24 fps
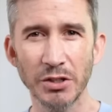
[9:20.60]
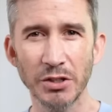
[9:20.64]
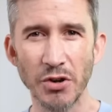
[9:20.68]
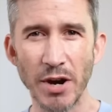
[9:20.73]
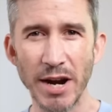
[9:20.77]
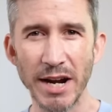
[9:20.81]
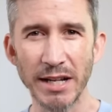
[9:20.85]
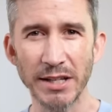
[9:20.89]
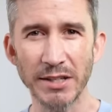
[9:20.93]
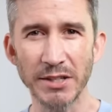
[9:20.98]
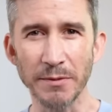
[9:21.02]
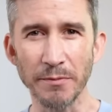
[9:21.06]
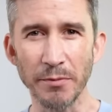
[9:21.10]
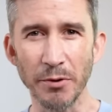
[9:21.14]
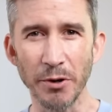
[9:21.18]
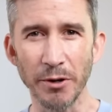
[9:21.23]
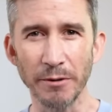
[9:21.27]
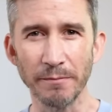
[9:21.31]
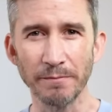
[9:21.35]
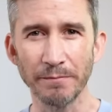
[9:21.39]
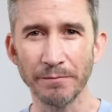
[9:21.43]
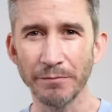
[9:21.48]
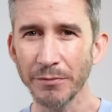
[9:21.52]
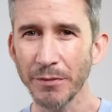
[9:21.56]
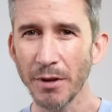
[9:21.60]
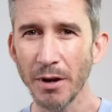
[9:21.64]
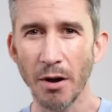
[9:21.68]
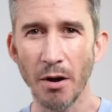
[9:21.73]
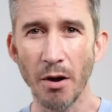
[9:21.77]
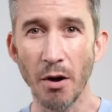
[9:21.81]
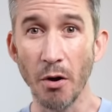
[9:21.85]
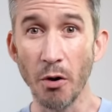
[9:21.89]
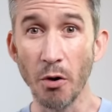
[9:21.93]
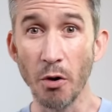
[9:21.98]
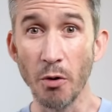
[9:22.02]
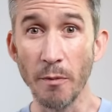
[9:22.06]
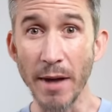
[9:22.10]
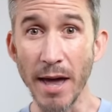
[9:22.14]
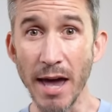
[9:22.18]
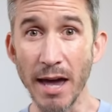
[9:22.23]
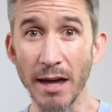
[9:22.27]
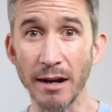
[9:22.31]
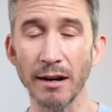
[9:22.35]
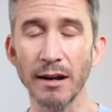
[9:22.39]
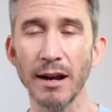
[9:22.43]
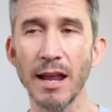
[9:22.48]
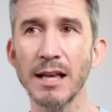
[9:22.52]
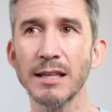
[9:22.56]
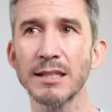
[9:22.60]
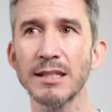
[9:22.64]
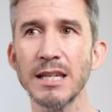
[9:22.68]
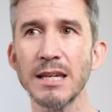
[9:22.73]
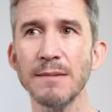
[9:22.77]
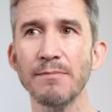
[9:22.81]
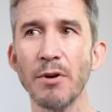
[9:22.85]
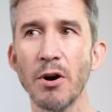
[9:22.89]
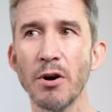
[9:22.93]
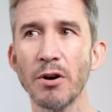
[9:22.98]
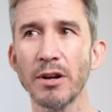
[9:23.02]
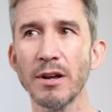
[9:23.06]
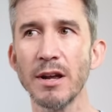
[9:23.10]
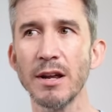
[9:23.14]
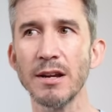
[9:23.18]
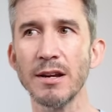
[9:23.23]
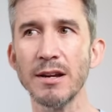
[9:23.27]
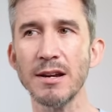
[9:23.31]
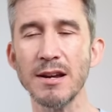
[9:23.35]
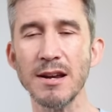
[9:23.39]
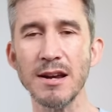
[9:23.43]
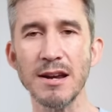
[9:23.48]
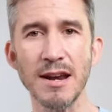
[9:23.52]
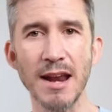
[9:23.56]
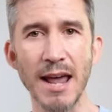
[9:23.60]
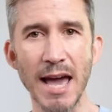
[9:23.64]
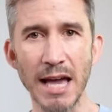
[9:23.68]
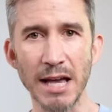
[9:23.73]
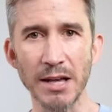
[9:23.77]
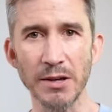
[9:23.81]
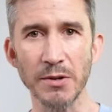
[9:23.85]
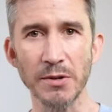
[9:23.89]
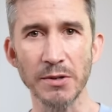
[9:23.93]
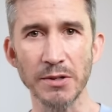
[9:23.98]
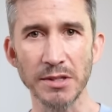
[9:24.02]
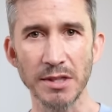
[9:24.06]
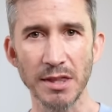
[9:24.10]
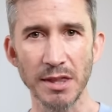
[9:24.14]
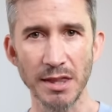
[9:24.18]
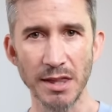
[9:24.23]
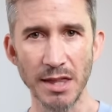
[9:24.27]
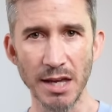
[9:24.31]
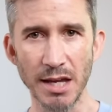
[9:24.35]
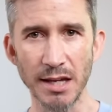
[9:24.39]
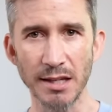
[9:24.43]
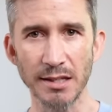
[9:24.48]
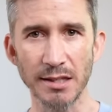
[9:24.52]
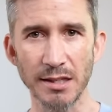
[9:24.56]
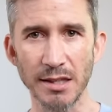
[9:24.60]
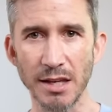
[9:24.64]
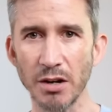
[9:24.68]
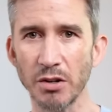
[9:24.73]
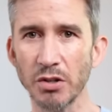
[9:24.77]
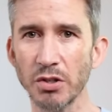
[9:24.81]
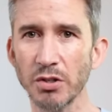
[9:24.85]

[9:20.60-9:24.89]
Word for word: Trading support. Oh man, Last Epoch nails this. Their,